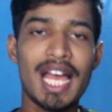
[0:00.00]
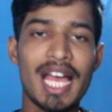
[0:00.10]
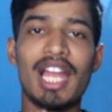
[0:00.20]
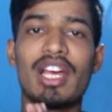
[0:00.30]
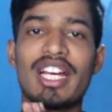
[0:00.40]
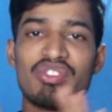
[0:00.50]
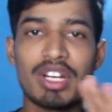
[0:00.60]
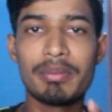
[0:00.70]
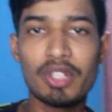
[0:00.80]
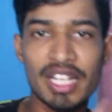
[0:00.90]
Hello guys,
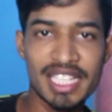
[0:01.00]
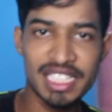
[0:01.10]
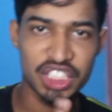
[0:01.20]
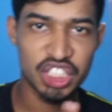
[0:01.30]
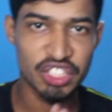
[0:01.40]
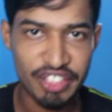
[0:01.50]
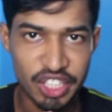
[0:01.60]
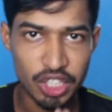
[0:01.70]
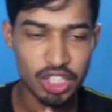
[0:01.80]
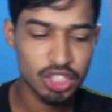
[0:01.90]
welcome to another interesting
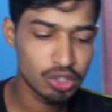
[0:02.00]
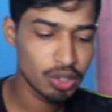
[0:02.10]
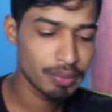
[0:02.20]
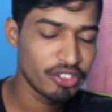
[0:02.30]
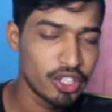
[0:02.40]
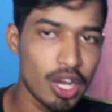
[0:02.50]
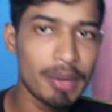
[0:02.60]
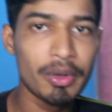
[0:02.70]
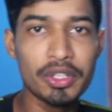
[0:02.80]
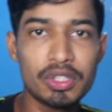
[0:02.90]
video. In this video I
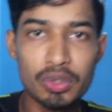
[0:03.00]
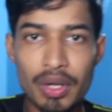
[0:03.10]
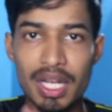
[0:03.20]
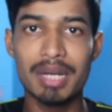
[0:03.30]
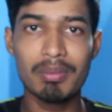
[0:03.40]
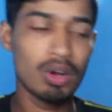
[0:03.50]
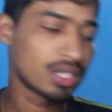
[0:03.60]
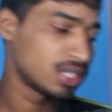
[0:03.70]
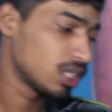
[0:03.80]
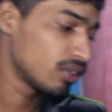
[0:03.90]
am going to do an
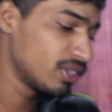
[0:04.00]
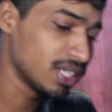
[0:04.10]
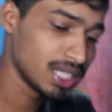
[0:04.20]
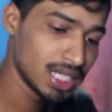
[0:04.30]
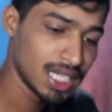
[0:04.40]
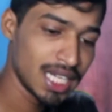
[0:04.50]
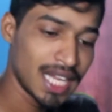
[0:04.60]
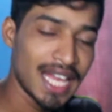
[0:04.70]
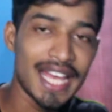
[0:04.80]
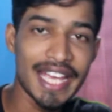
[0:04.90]
unboxing of the
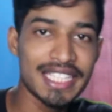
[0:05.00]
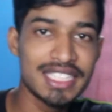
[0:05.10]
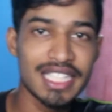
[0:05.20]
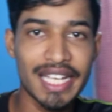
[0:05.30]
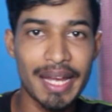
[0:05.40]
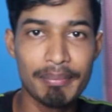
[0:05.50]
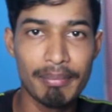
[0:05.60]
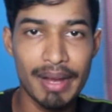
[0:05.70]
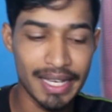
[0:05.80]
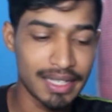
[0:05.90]
Sjcam
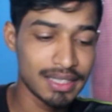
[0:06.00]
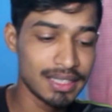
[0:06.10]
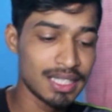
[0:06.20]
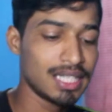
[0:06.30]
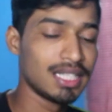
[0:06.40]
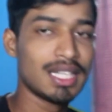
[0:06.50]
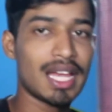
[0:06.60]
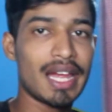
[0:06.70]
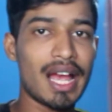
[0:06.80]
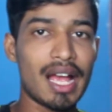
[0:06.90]
mic.
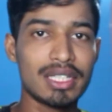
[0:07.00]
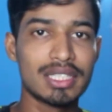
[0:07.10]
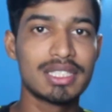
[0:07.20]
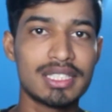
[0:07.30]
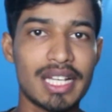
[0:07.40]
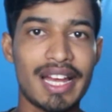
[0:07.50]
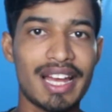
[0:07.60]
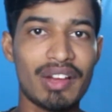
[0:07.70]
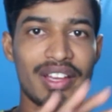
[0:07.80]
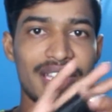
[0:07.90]
Since I
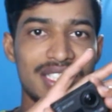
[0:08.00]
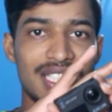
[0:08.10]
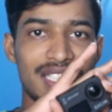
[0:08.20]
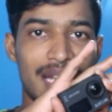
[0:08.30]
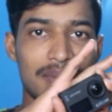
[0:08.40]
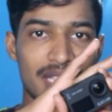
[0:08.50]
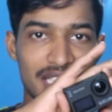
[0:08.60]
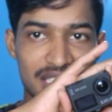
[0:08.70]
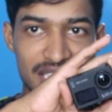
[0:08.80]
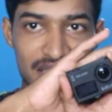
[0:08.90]
have a Sjcam
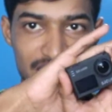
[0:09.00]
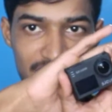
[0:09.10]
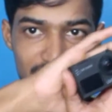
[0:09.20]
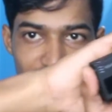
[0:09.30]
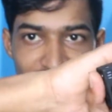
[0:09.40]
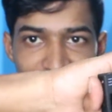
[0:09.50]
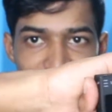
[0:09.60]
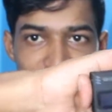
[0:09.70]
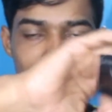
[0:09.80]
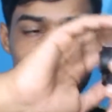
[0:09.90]
SJ6
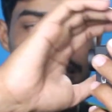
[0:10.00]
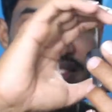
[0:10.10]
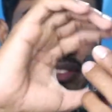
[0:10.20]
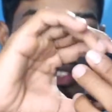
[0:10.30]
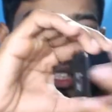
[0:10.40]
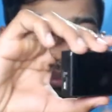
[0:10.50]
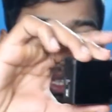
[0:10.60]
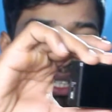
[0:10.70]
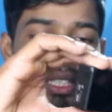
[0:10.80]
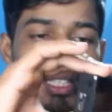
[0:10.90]
Legend with me